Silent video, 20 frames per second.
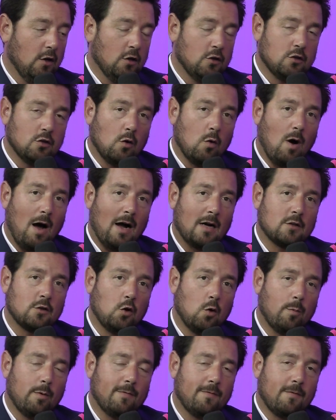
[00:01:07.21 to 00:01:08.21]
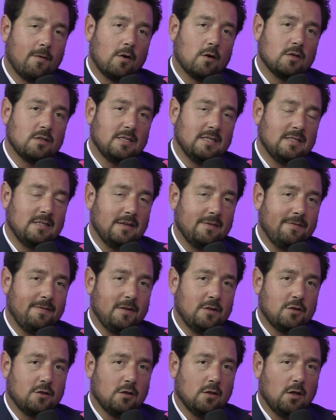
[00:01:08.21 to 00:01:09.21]
So October 1st is the
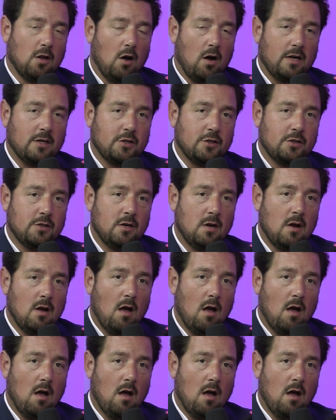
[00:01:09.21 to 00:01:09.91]
official launch